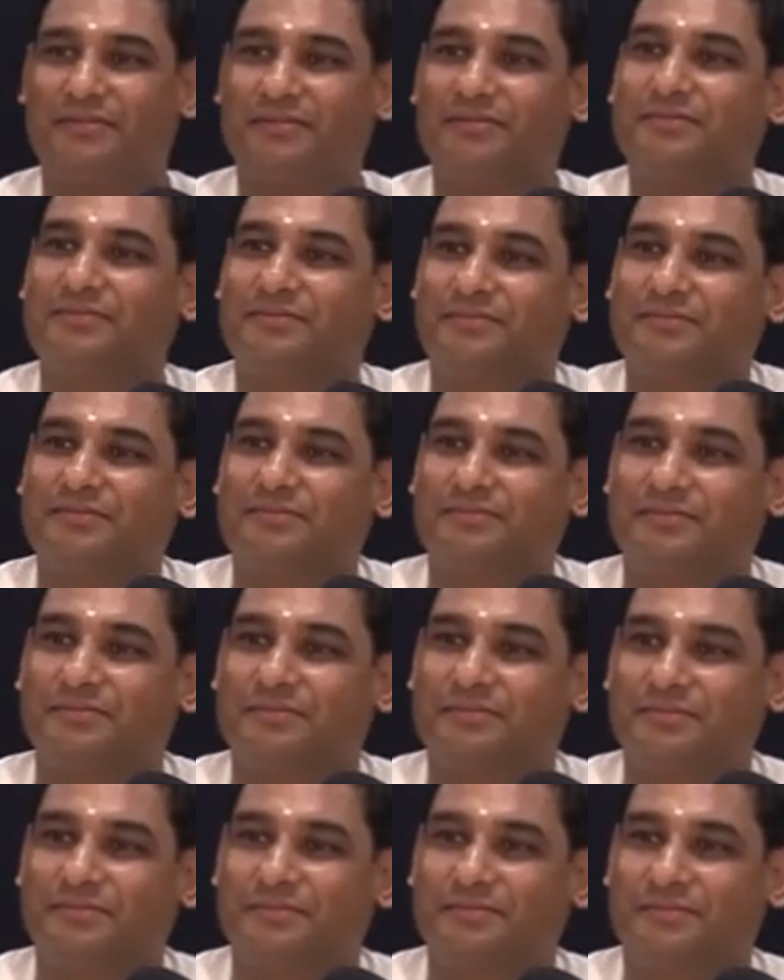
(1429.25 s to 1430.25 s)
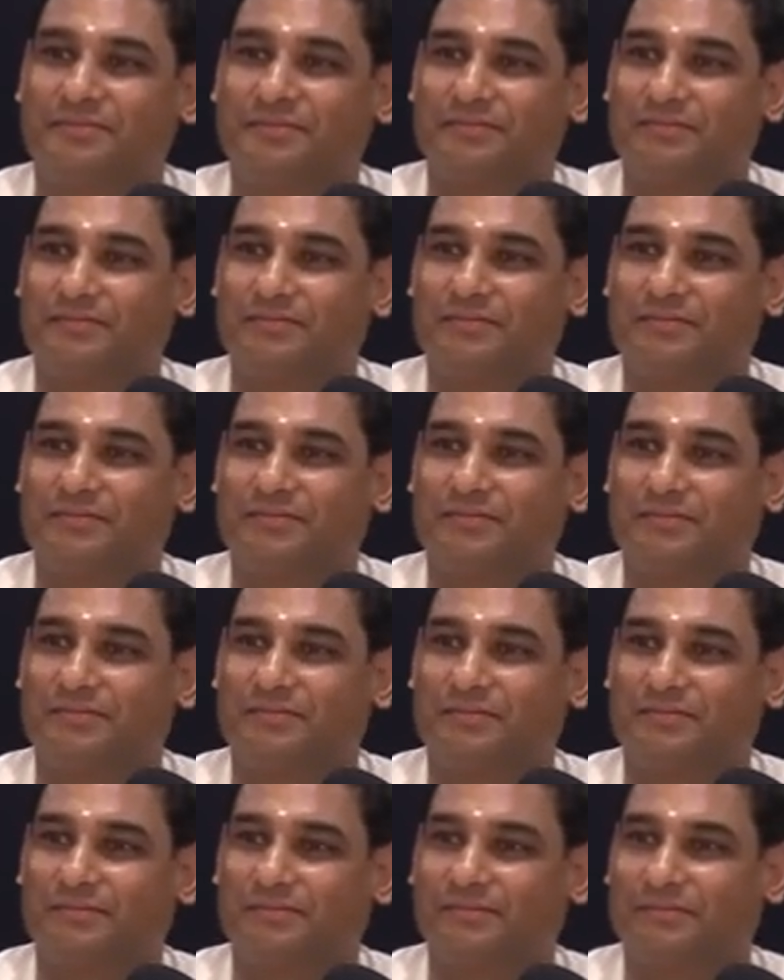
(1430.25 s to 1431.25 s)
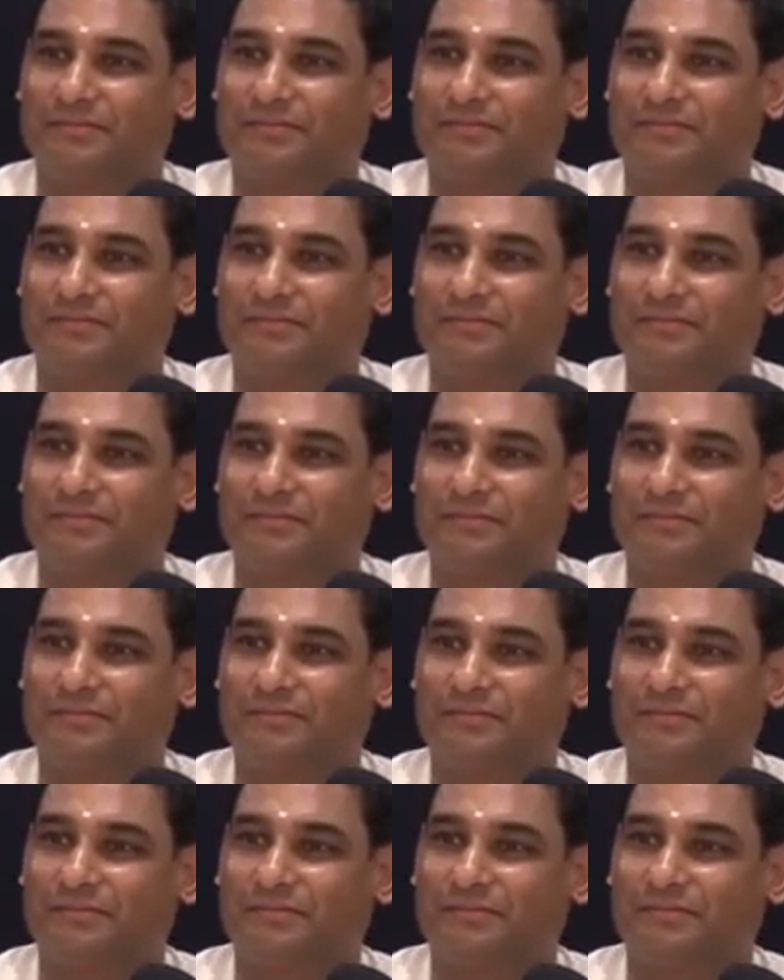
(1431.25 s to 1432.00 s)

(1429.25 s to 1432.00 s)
[no speech]